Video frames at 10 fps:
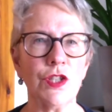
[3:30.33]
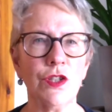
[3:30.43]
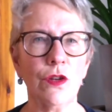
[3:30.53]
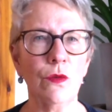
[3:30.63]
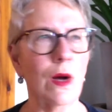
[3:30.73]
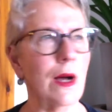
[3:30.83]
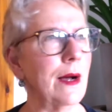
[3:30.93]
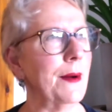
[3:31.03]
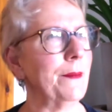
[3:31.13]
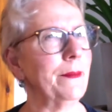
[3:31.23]
You know,
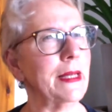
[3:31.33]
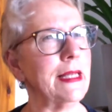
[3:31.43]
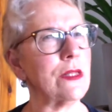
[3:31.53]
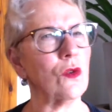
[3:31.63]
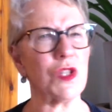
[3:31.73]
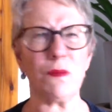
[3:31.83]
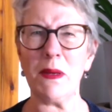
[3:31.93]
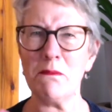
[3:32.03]
um, he's got to be